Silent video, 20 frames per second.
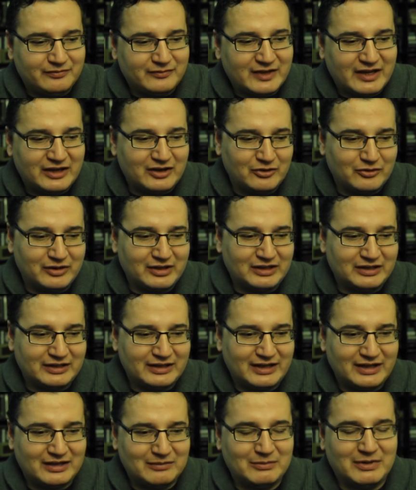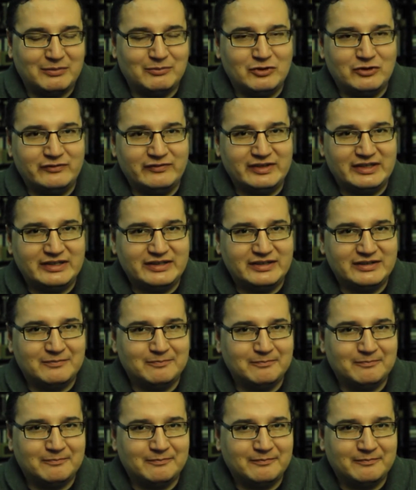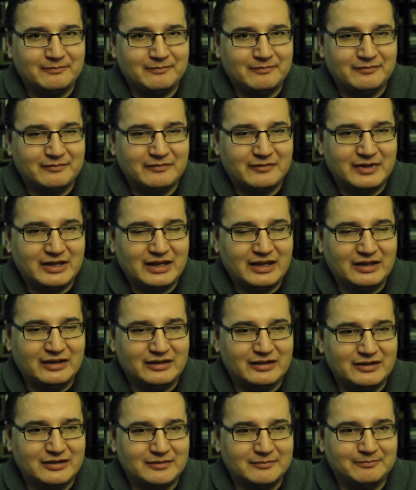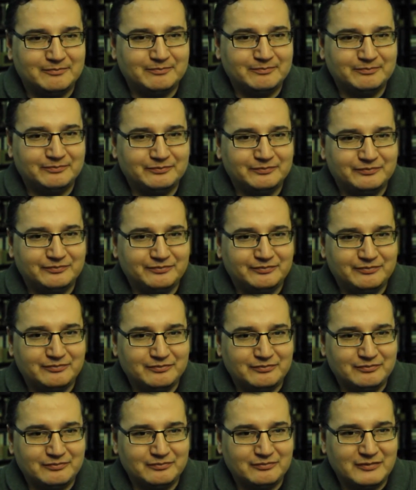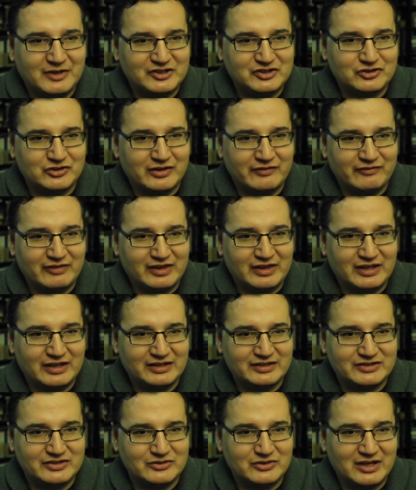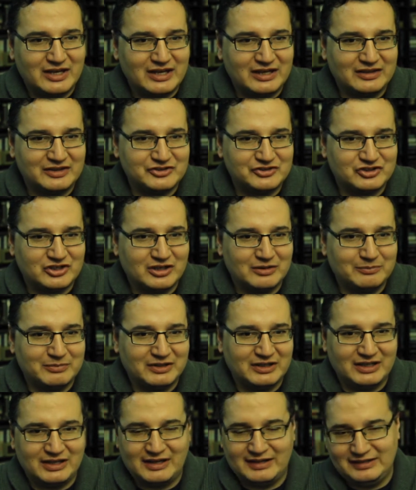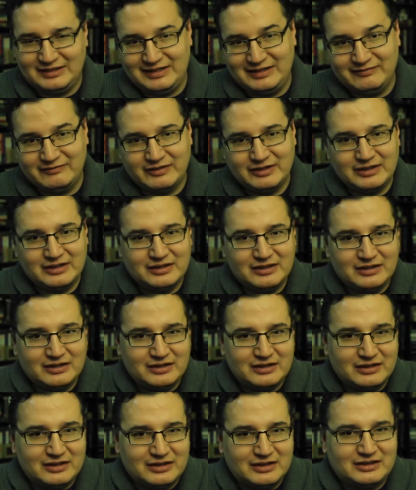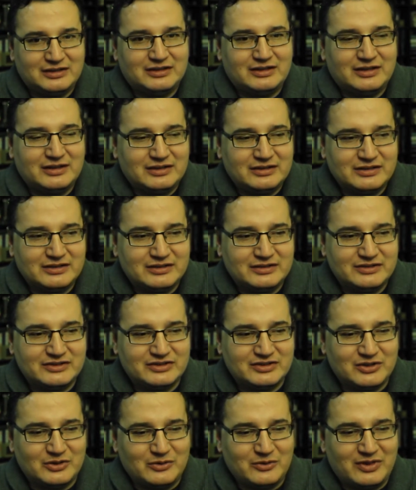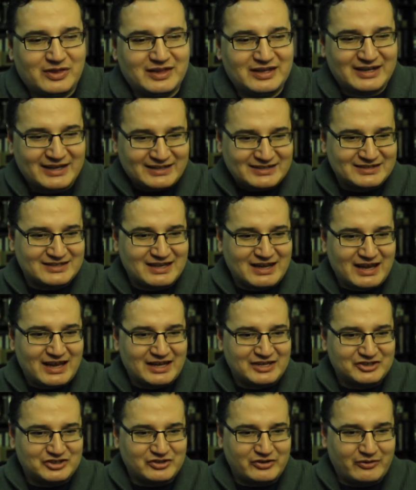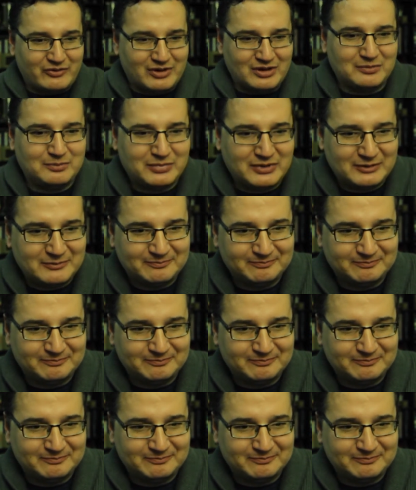I go in, I get my movie, and make sure everything's okay in the shop, and then I leave. So the next day I show up,